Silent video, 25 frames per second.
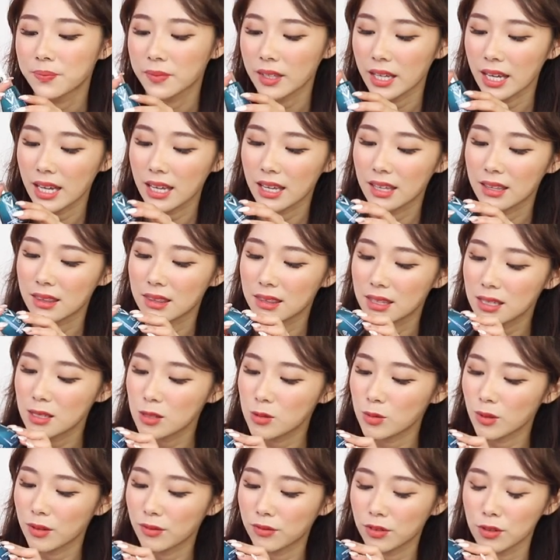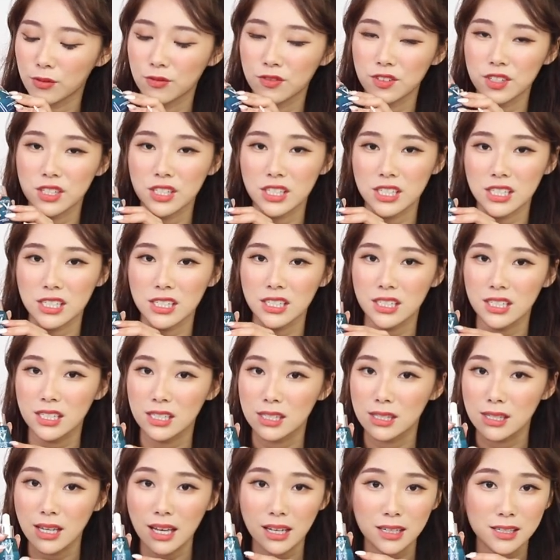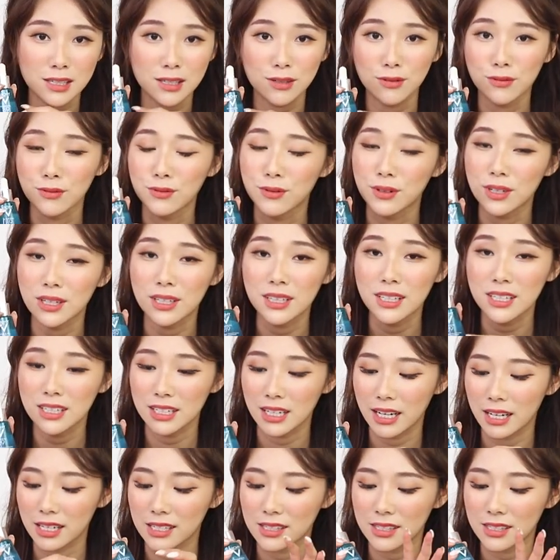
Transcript: And this one from Vichy is actually really nice.